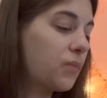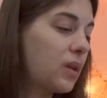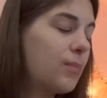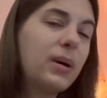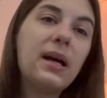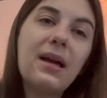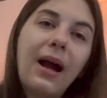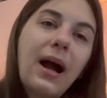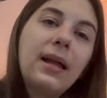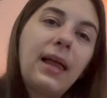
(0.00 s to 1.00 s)
but
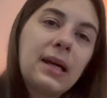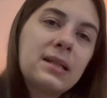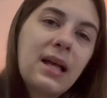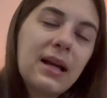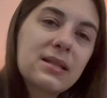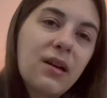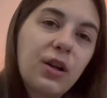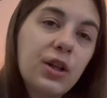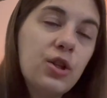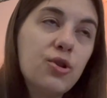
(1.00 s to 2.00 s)
I liked that because I
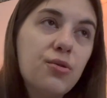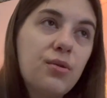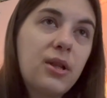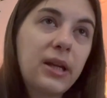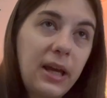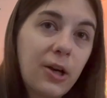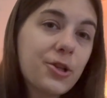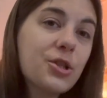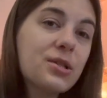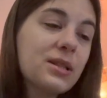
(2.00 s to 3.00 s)
already knew the
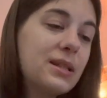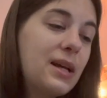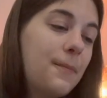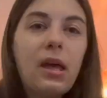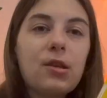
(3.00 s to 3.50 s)
characters in that.